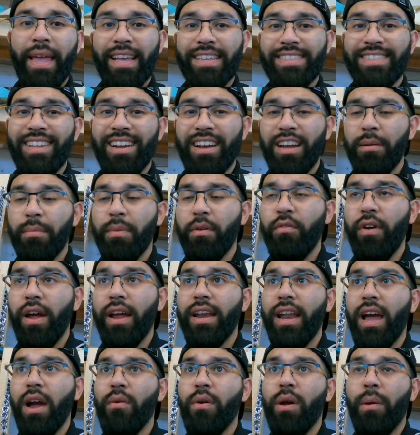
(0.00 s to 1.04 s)
Yeah, it's not going to be
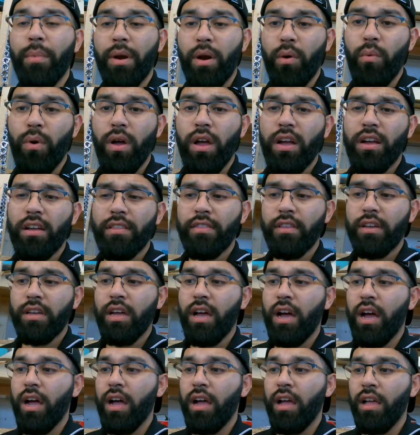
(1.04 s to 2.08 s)
right now when I'm going to work on the
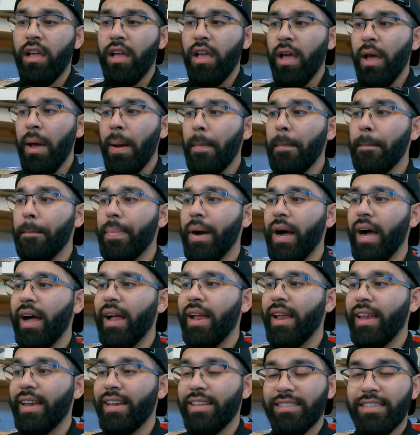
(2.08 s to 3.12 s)
car,
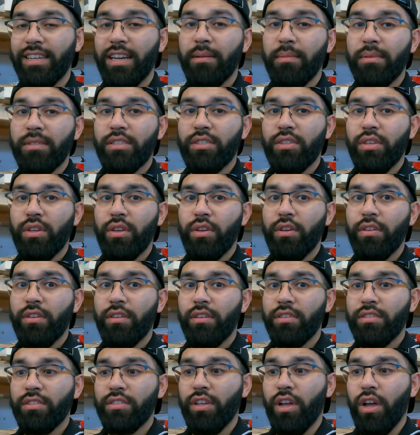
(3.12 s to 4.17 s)
but it is going to be
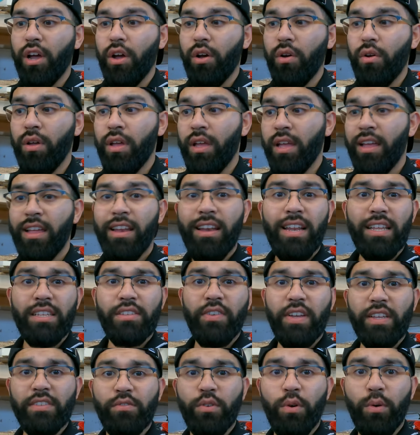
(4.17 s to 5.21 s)
soon, so
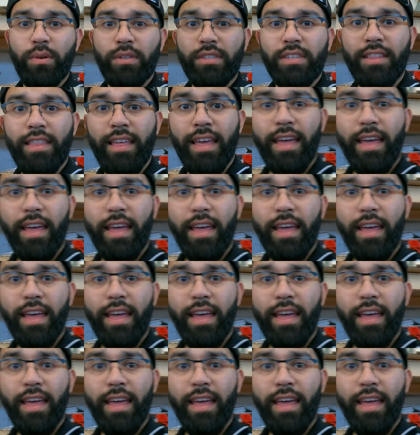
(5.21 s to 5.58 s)
let's fast forward